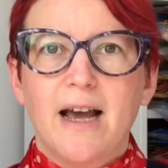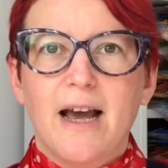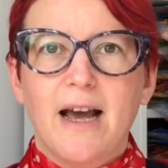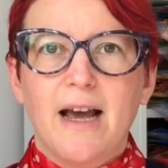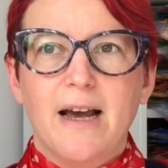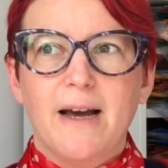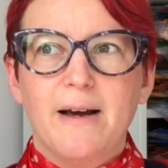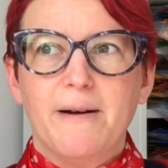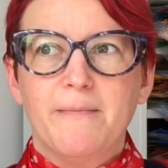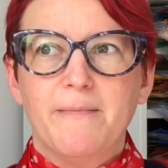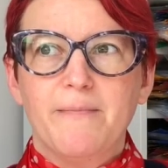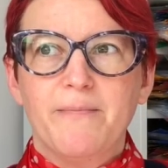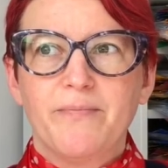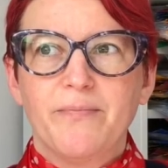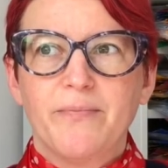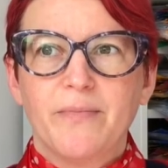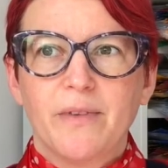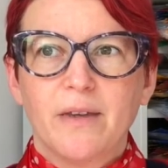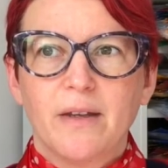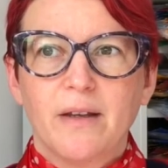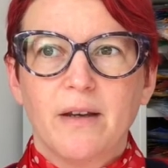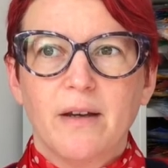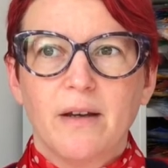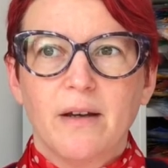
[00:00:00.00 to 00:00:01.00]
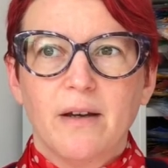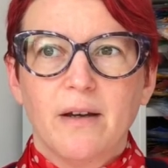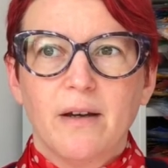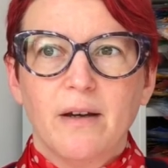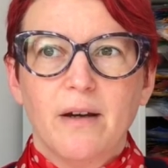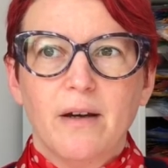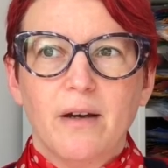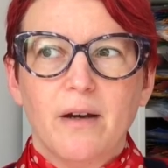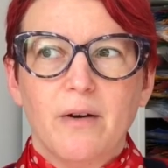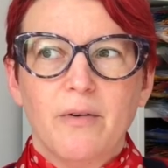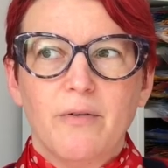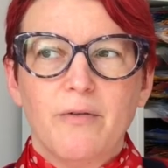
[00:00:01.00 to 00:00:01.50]

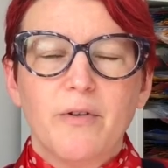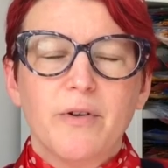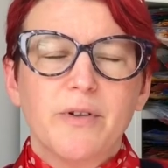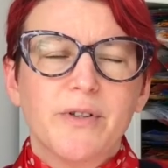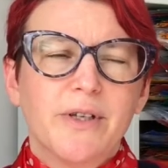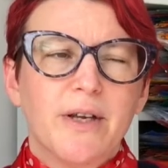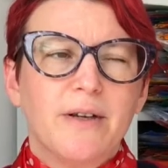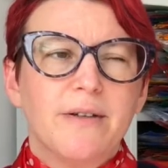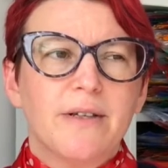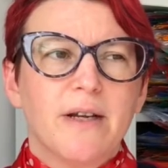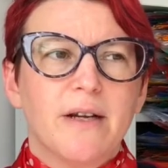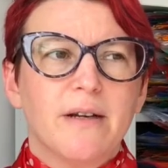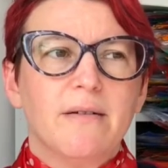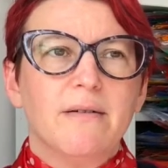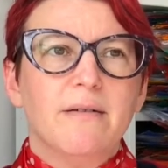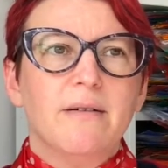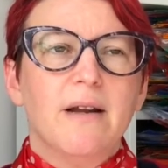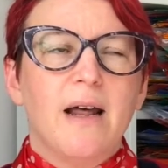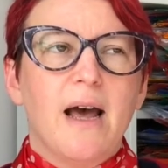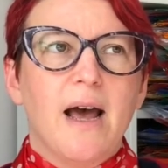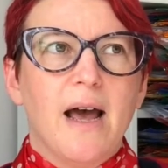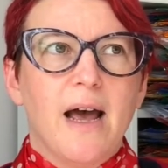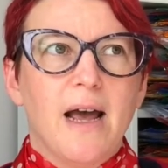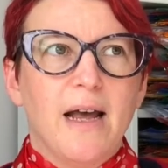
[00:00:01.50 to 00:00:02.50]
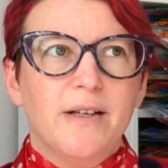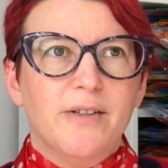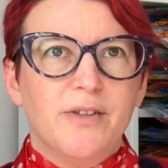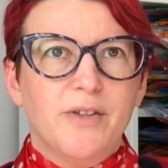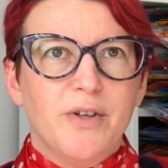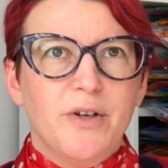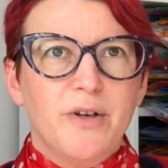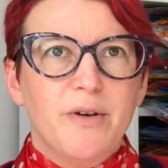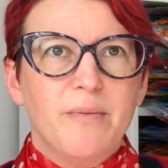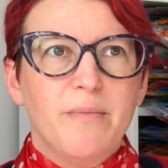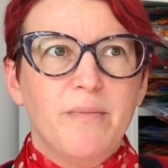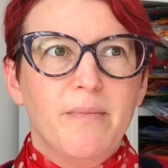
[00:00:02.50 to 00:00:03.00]
We've also done
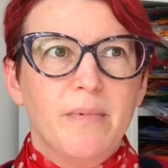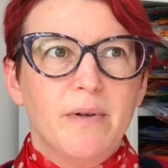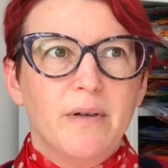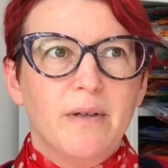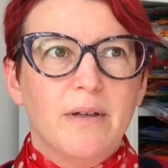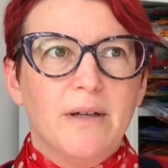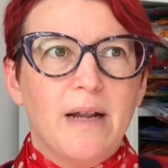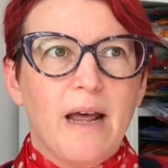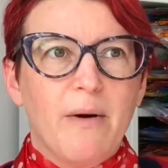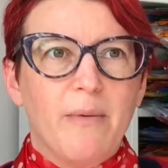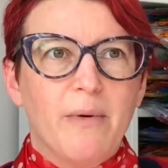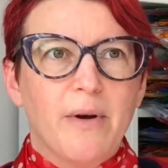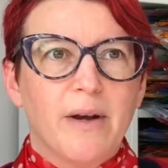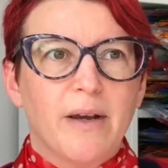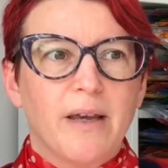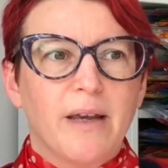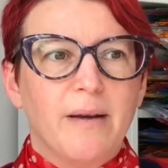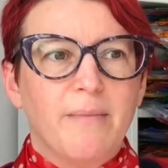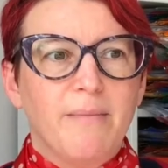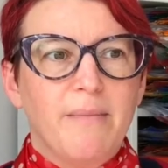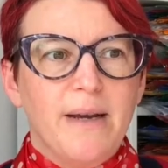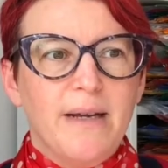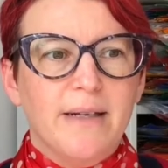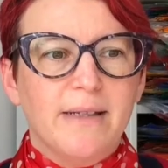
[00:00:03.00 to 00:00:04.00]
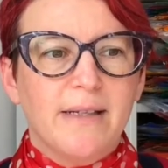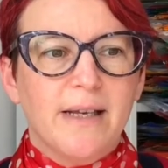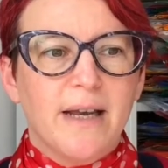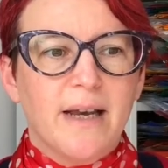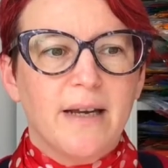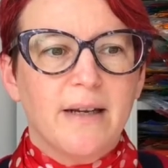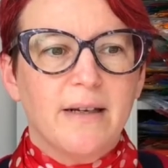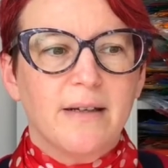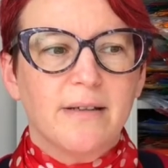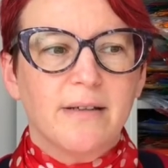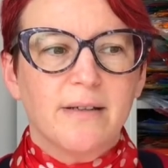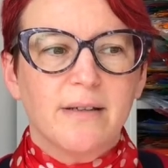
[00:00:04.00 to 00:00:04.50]
Zoom networking
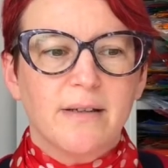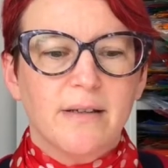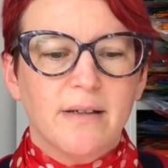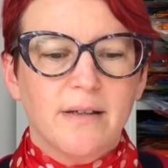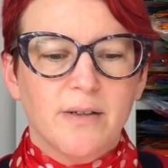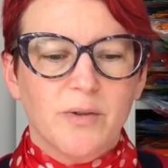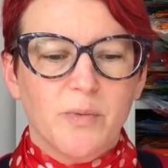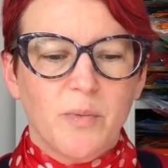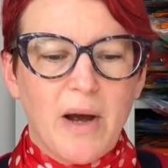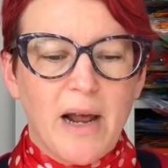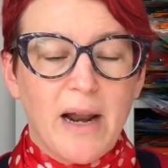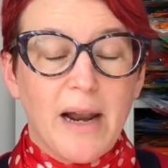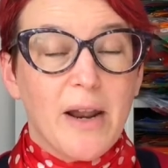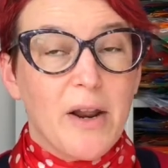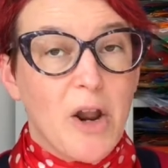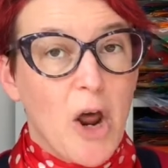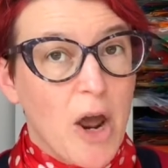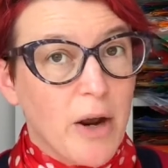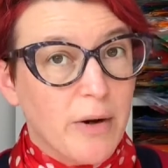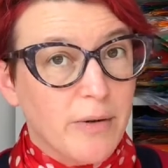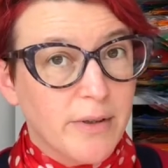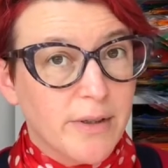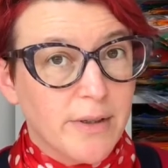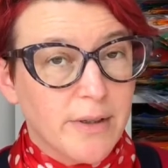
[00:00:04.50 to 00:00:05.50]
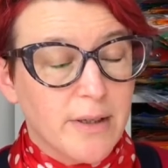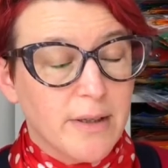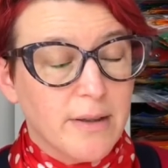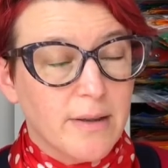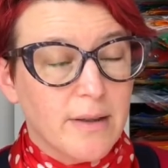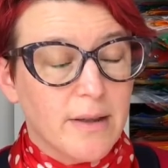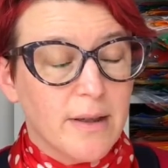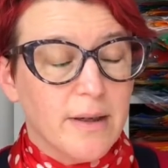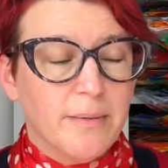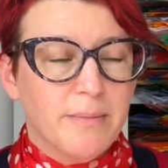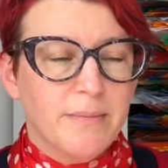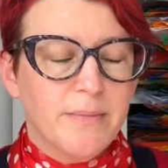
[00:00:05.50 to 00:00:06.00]
meetings as well and hosted
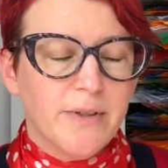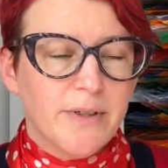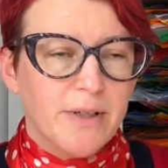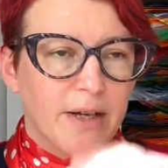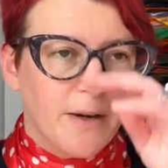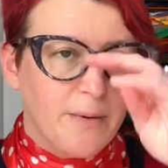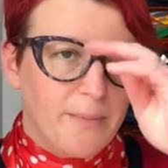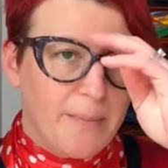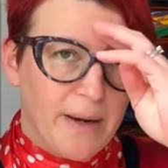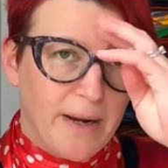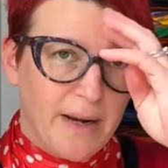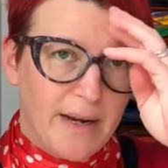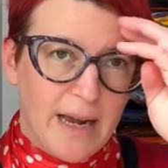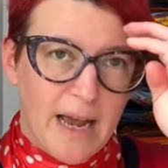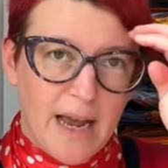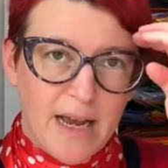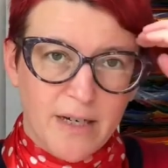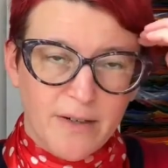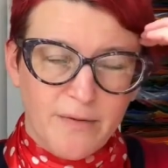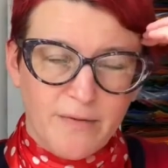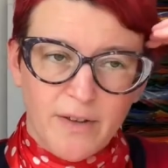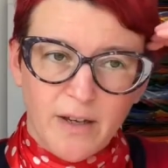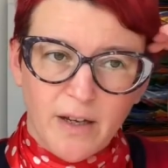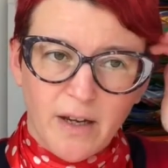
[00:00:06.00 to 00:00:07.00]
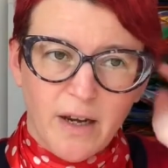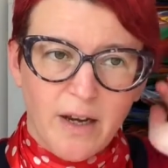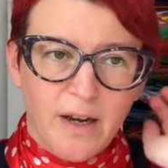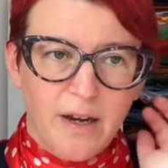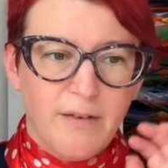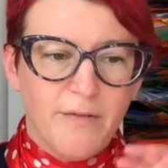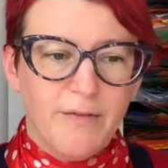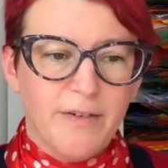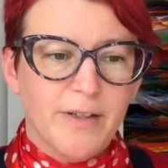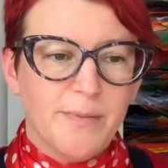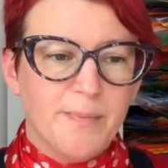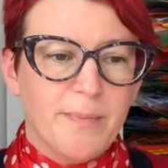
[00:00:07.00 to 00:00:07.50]
them, so being ahead of the
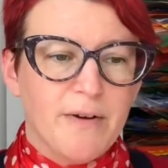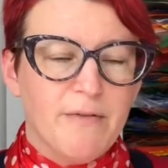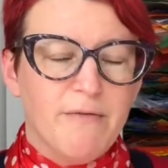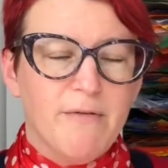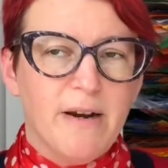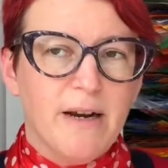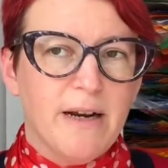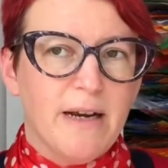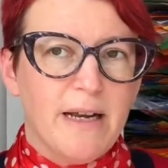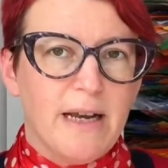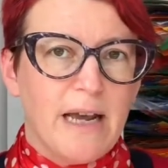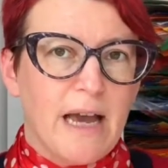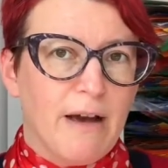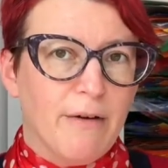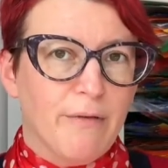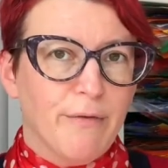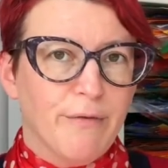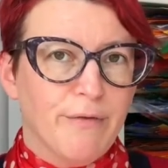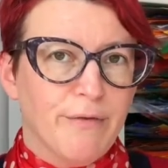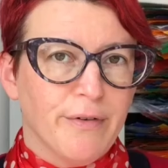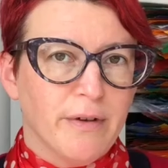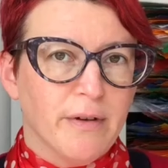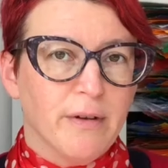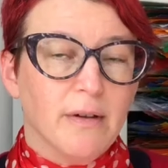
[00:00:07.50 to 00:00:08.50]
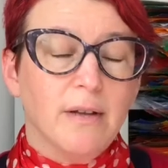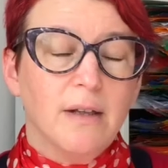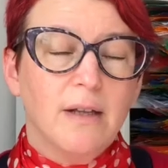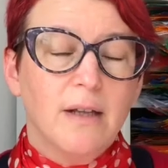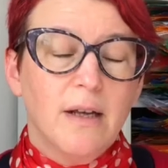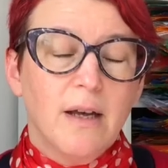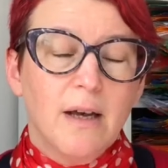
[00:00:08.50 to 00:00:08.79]
curve has been really helpful.